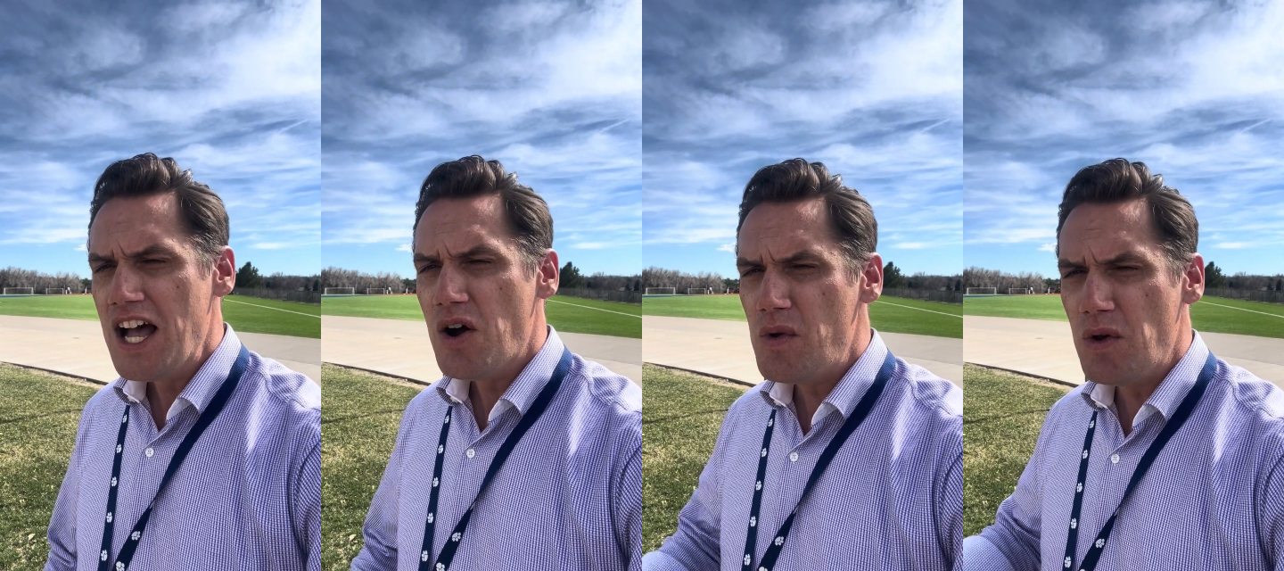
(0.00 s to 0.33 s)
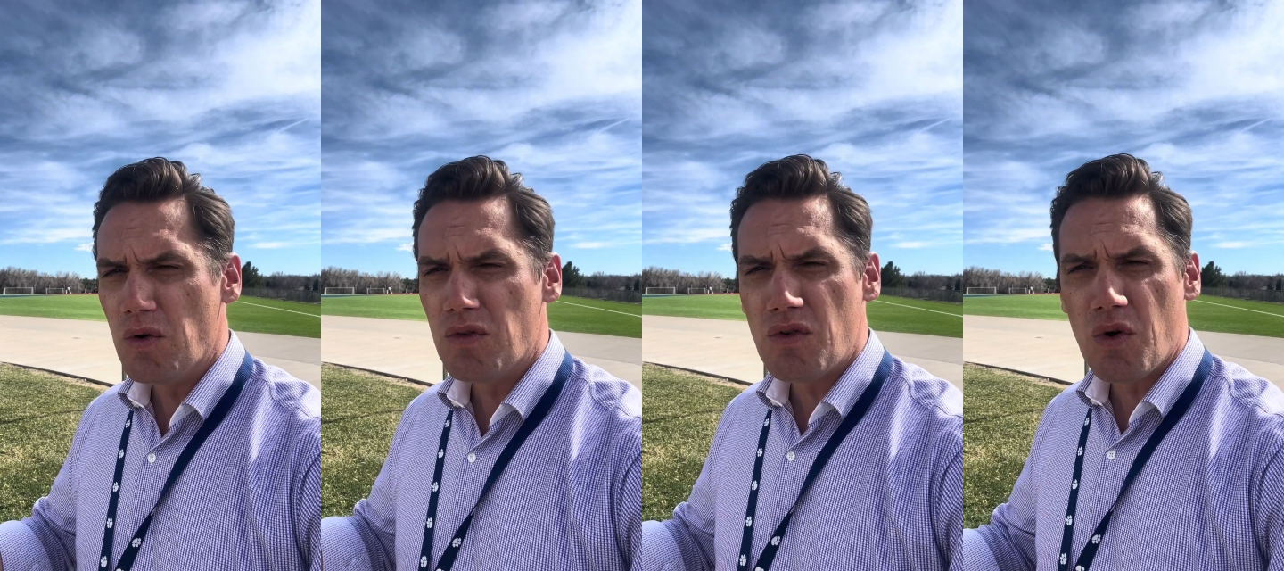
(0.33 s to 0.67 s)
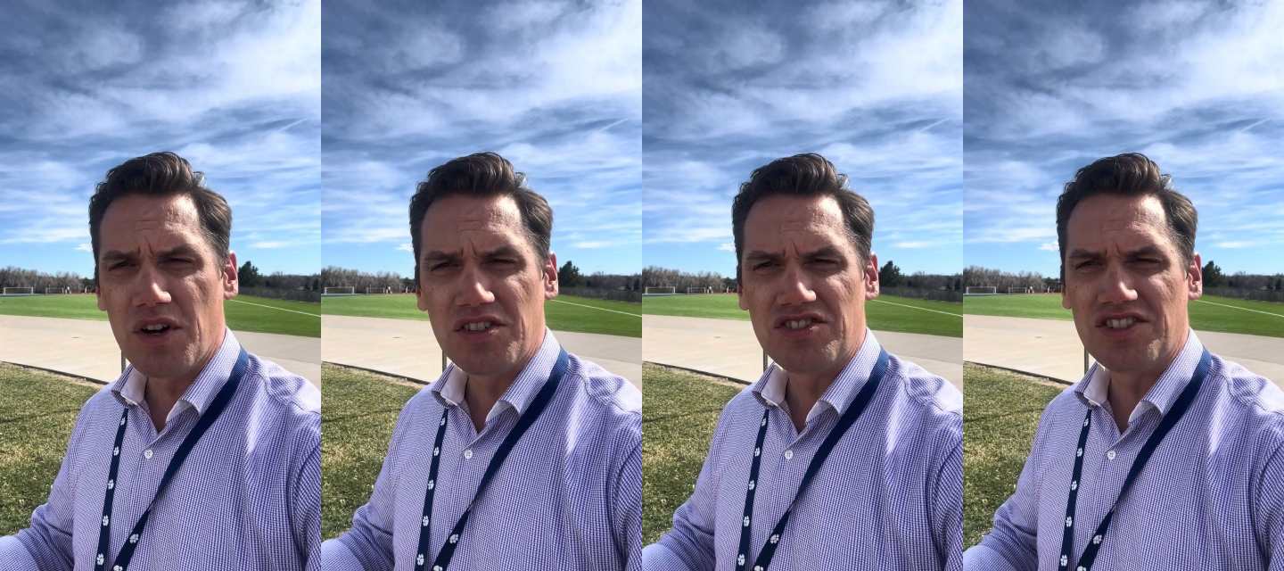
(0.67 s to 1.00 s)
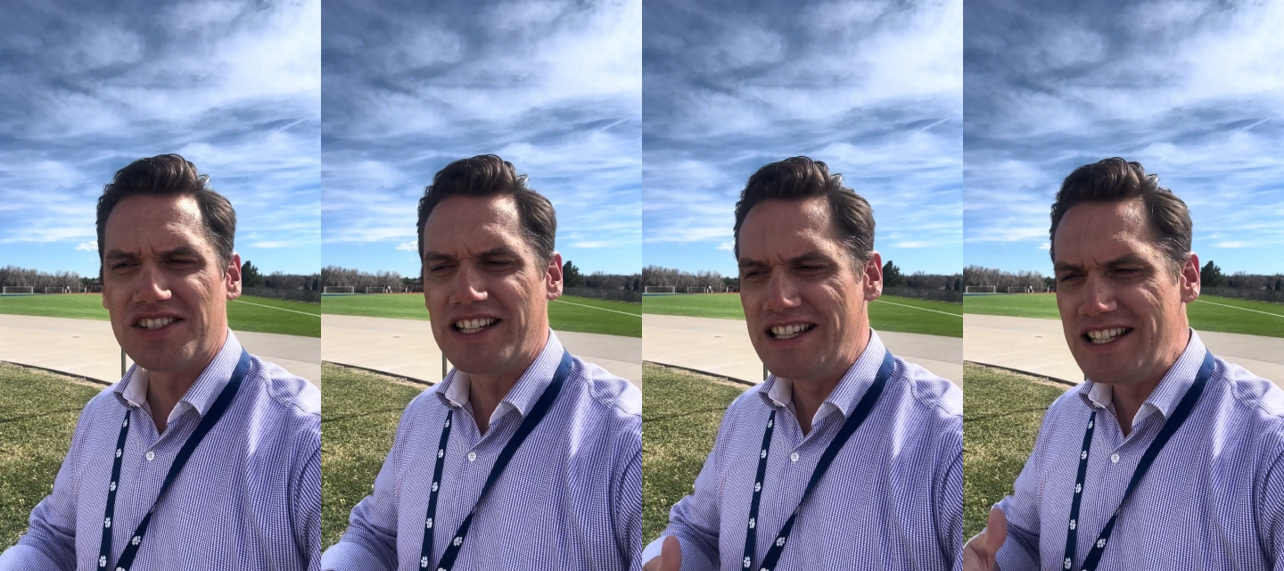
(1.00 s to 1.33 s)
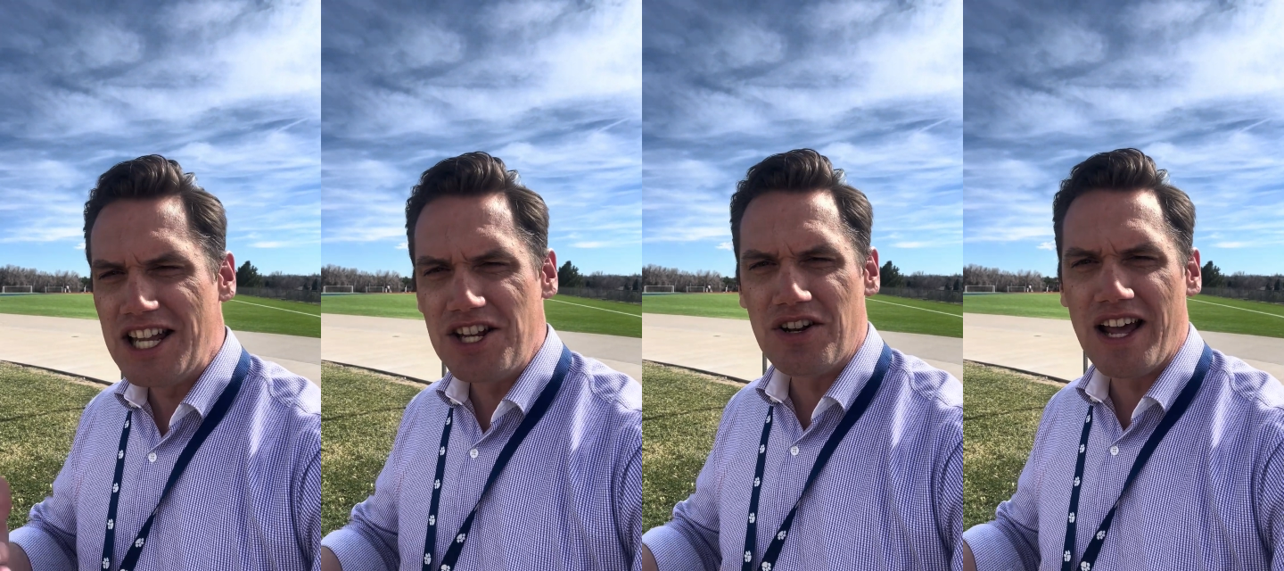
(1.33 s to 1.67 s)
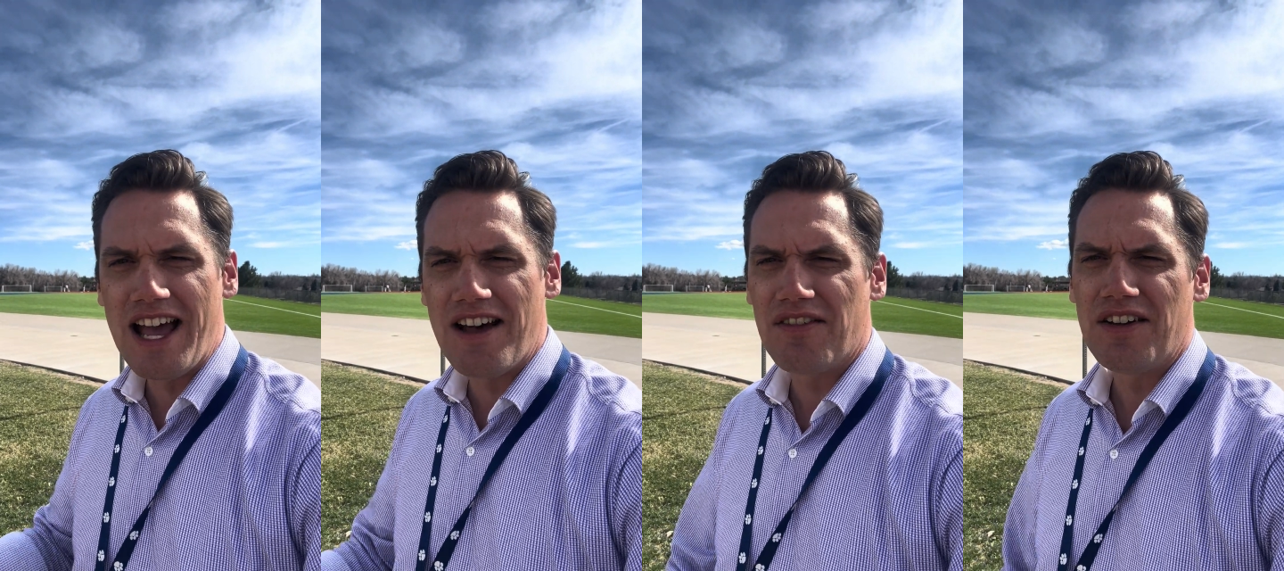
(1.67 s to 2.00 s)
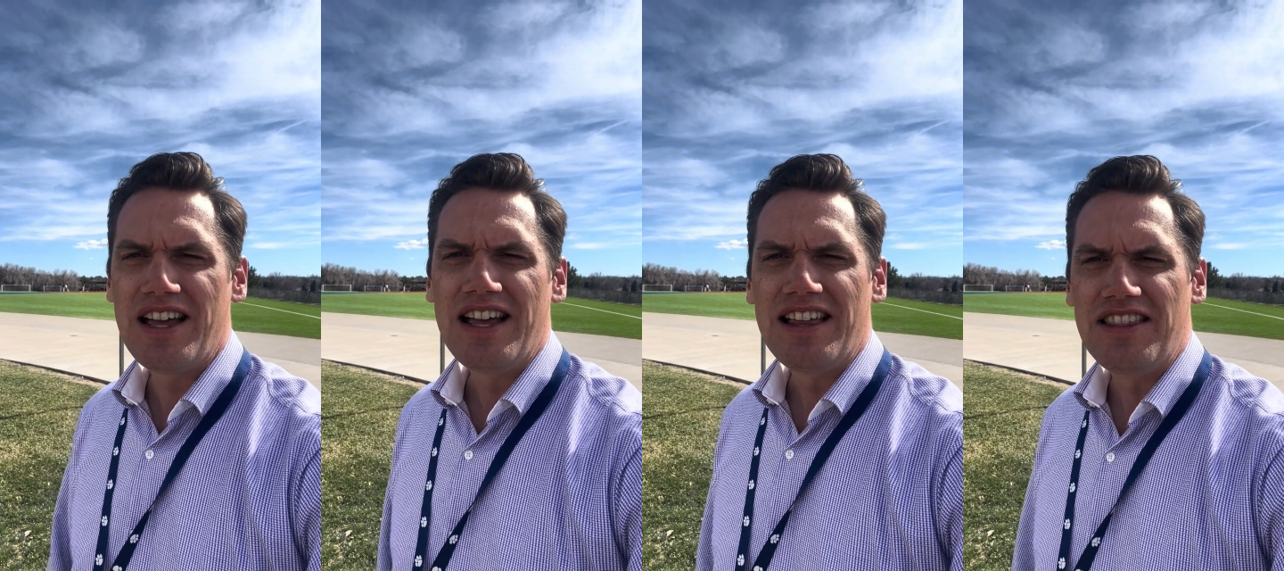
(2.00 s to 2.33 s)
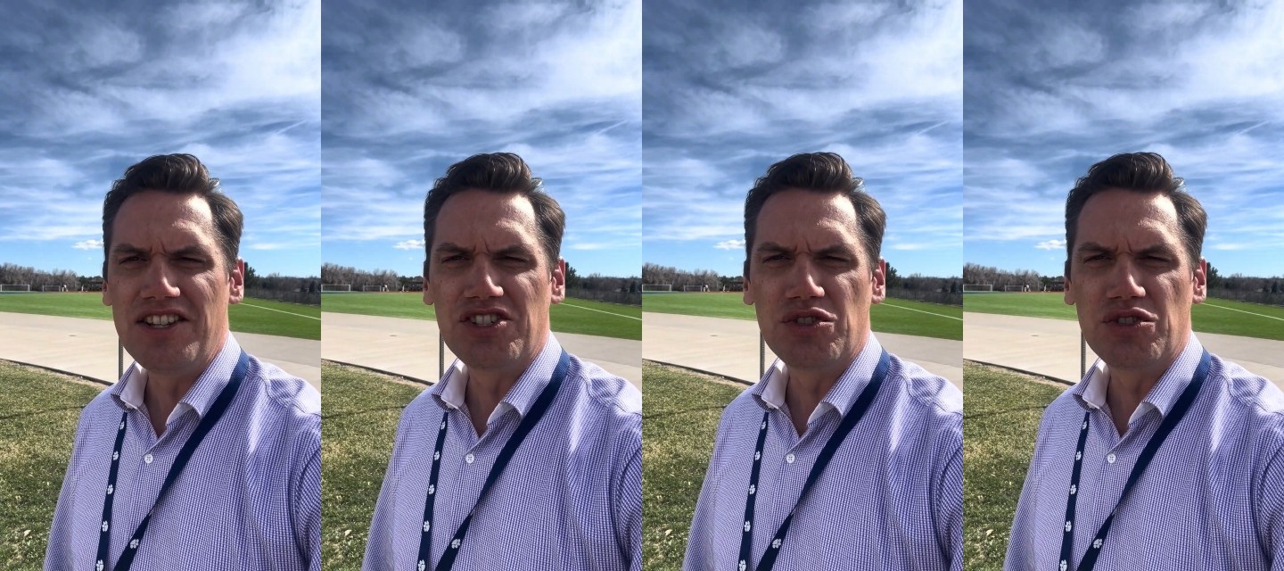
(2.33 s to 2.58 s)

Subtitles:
we will of course just continue to have these